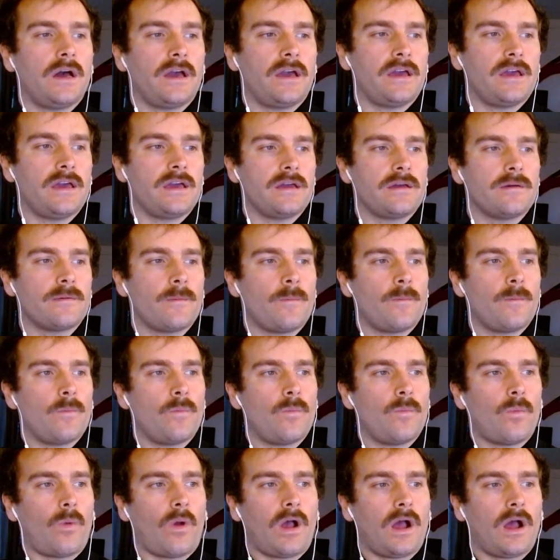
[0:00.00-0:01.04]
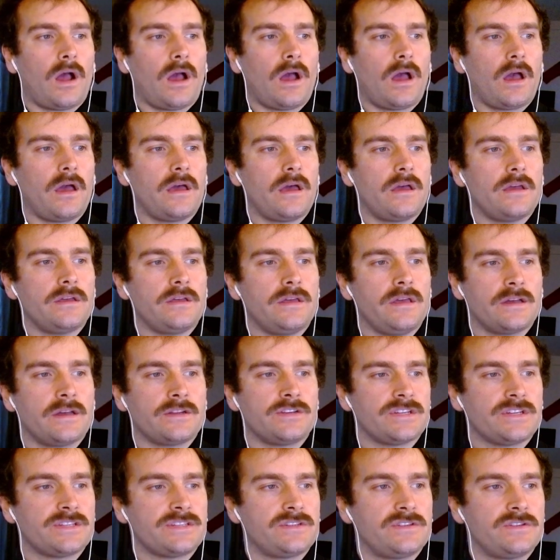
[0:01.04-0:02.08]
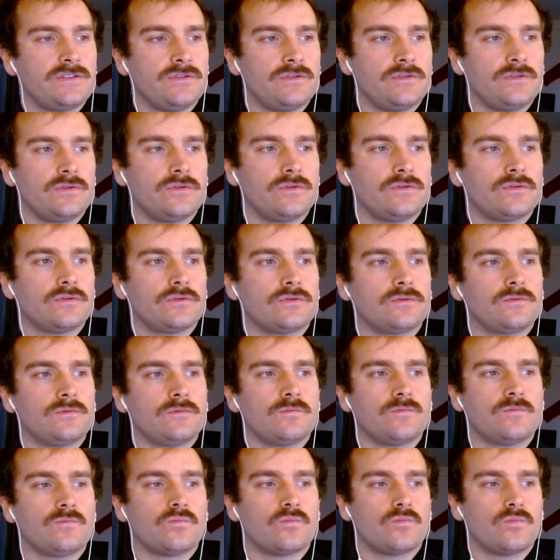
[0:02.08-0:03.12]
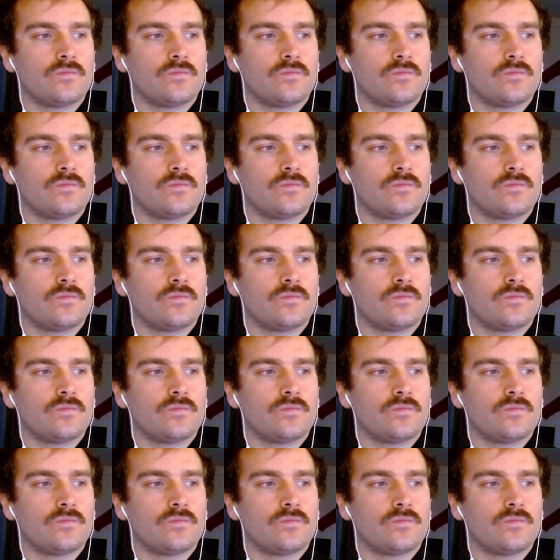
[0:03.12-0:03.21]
I yeah, just to